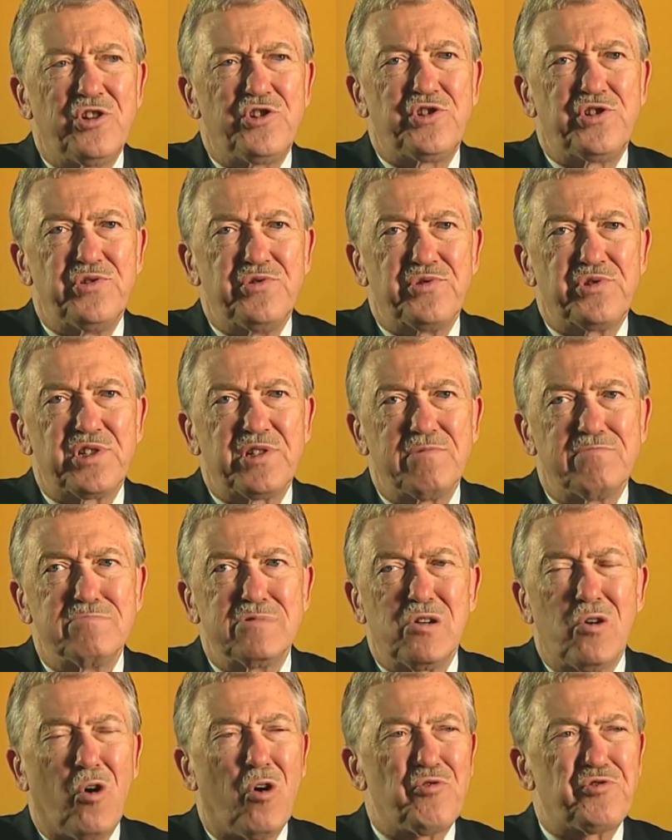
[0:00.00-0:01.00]
issues
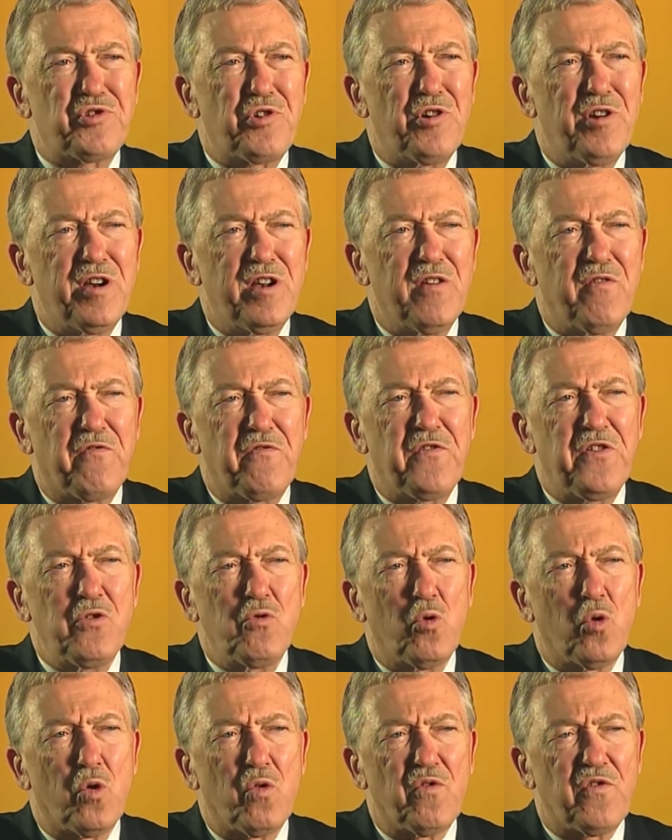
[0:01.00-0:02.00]
alternative
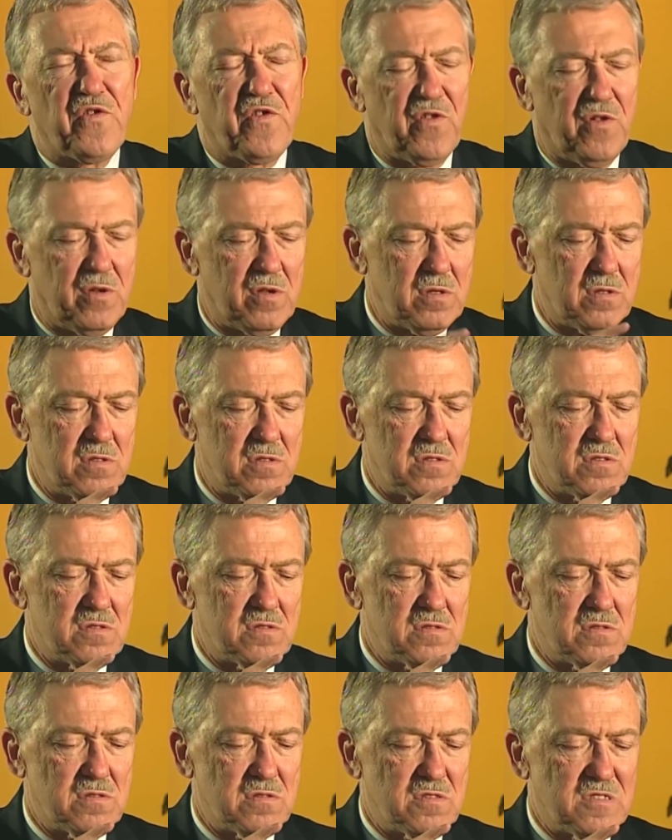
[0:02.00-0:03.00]
fuels,
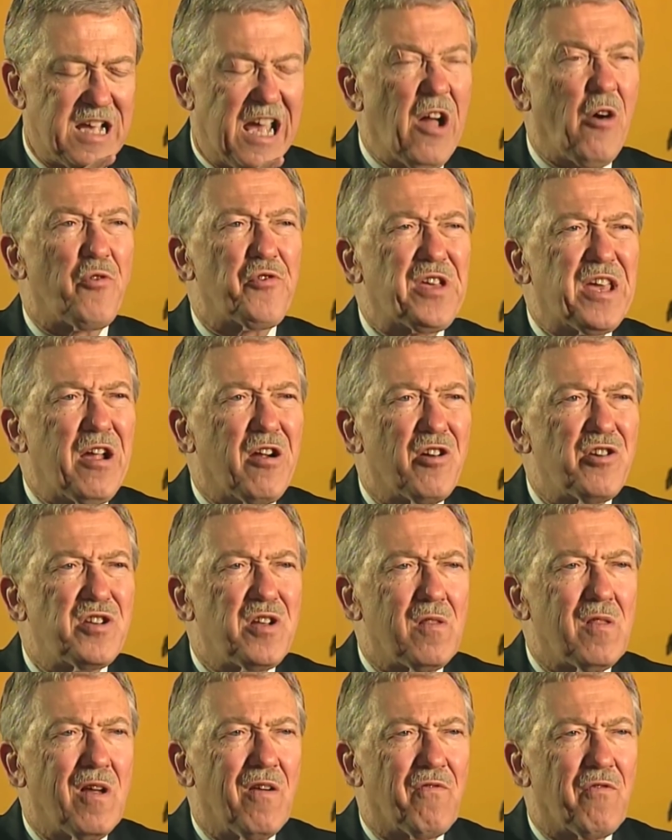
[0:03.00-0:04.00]
healthcare
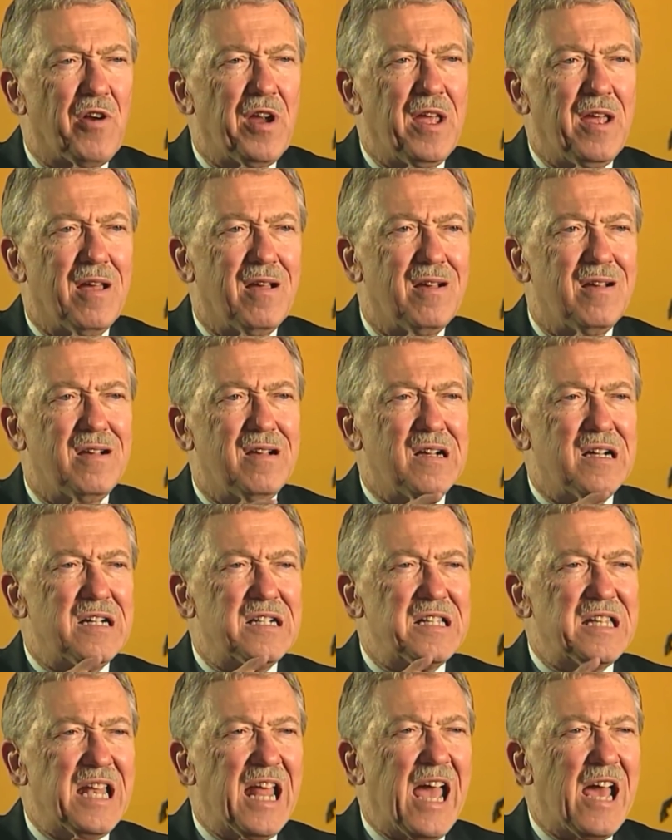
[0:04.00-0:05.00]
delivery,
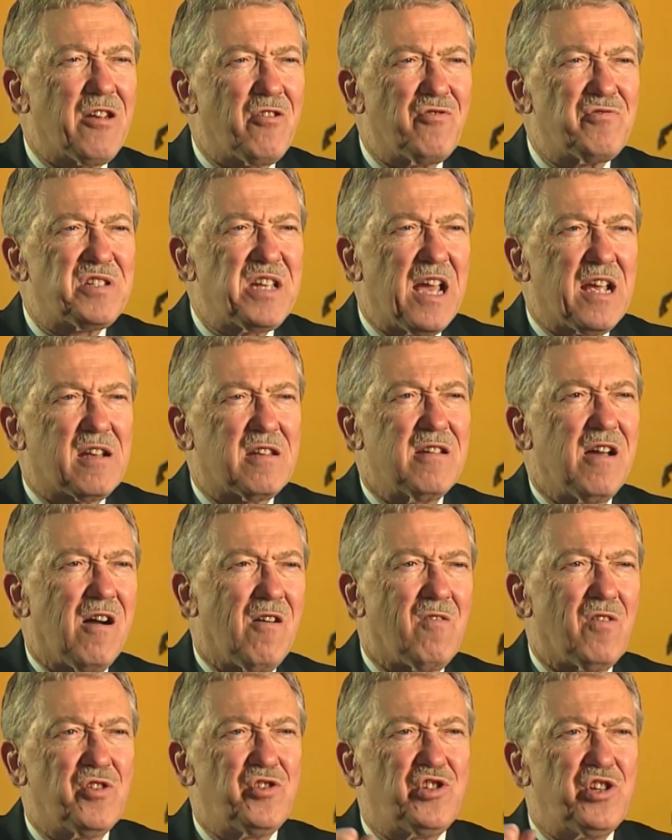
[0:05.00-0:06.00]

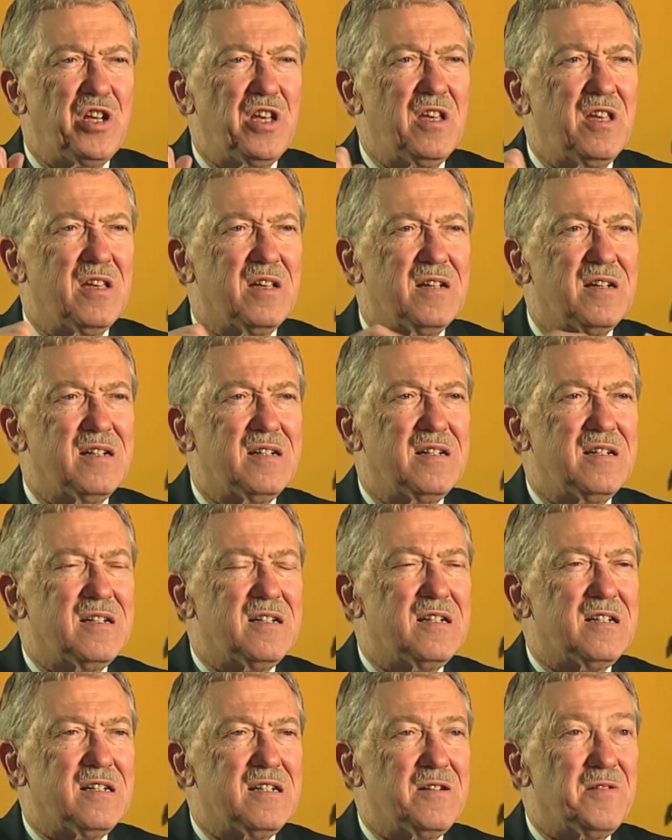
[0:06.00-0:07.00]
nanotechnology,
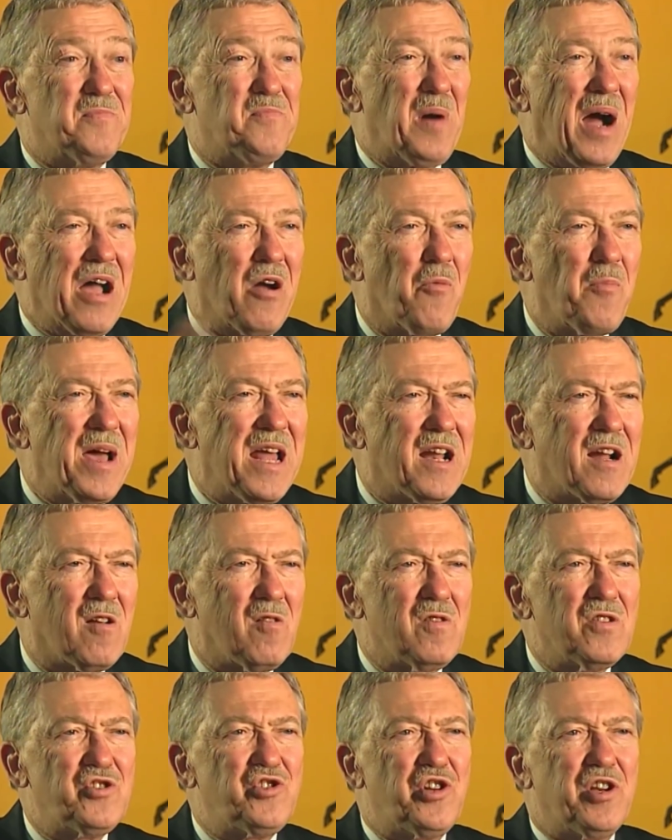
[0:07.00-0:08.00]
uh,
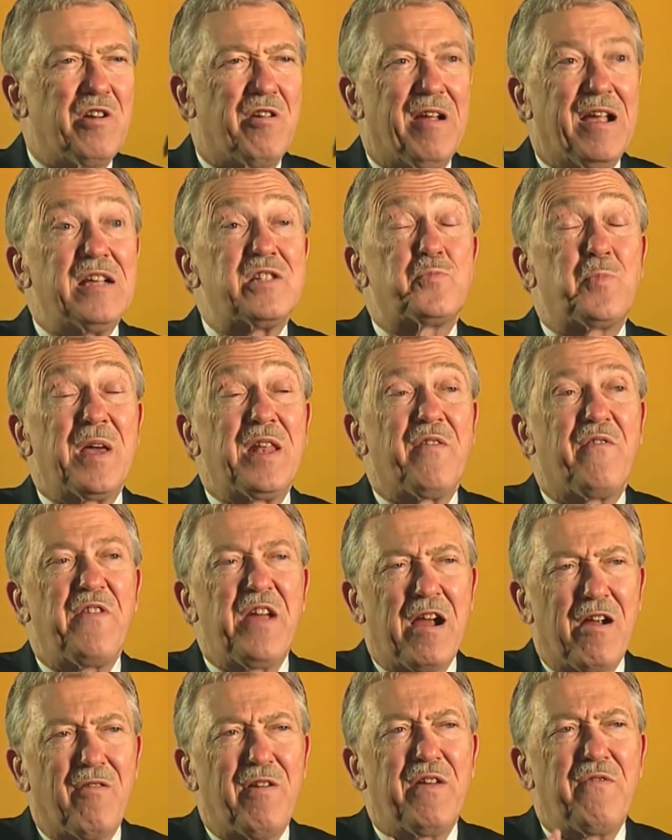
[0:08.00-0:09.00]
biomedical engineering. It's been a
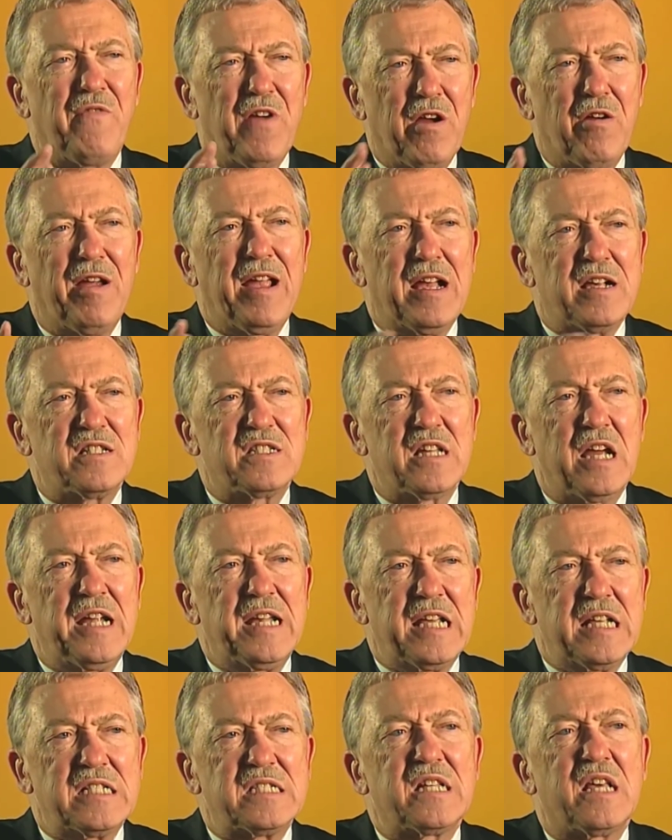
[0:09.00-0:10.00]
very, very
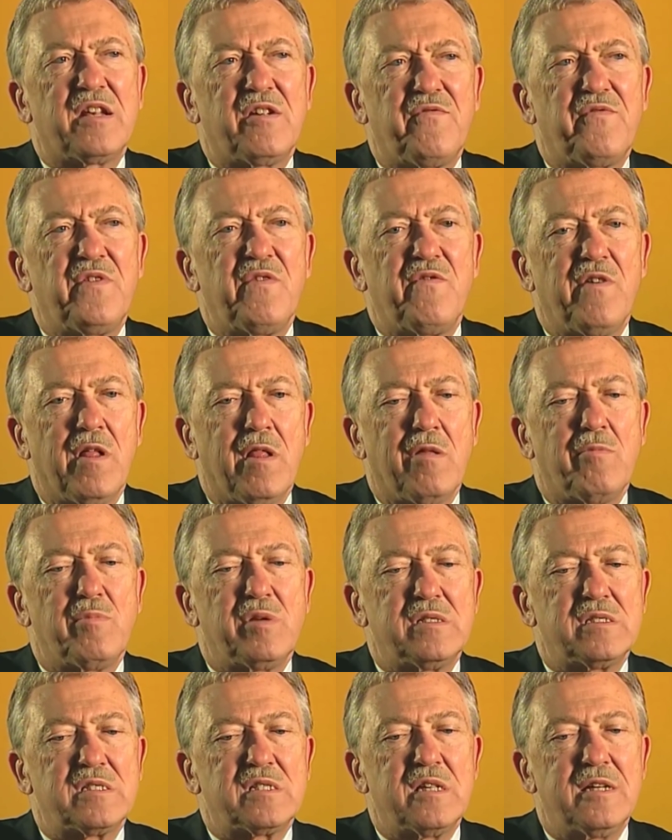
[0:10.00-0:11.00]
exciting set of
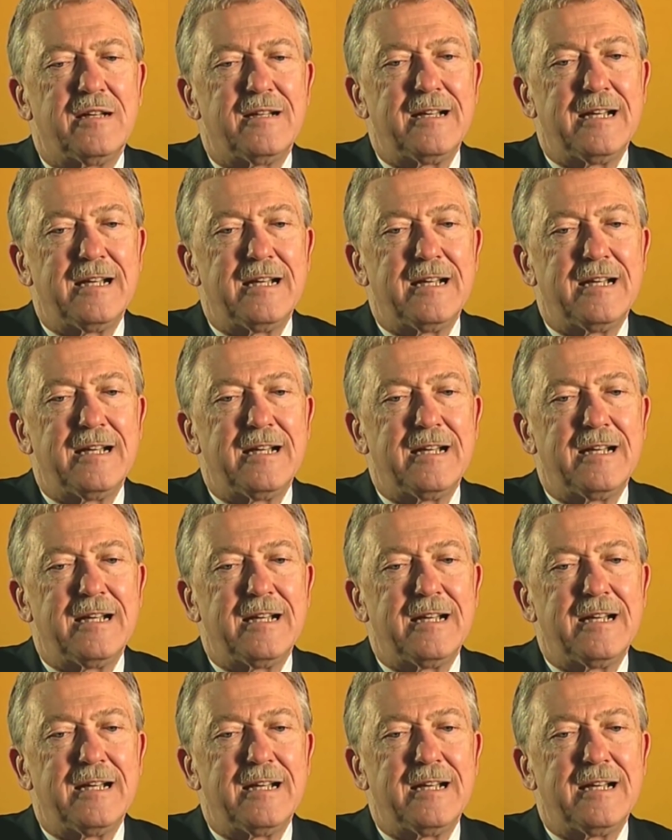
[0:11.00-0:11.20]
developments.